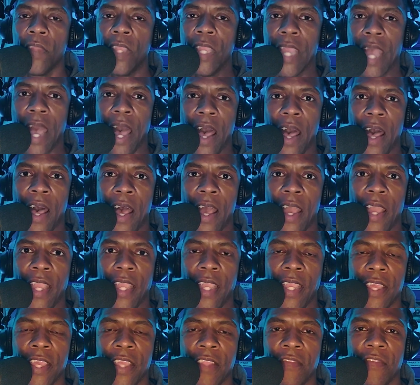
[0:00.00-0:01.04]

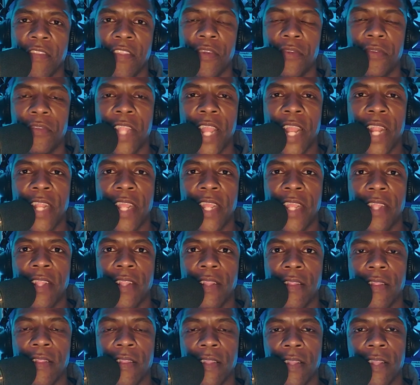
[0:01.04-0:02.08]
guy is still dating the